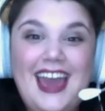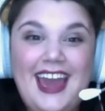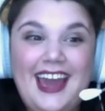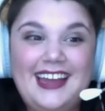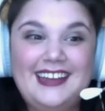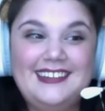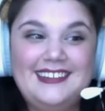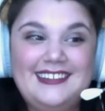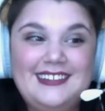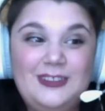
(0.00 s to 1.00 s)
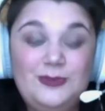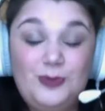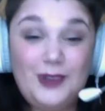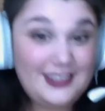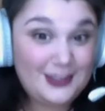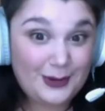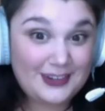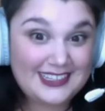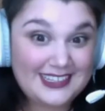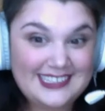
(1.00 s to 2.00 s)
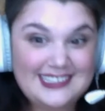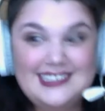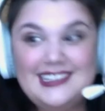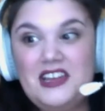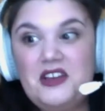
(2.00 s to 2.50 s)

and resources,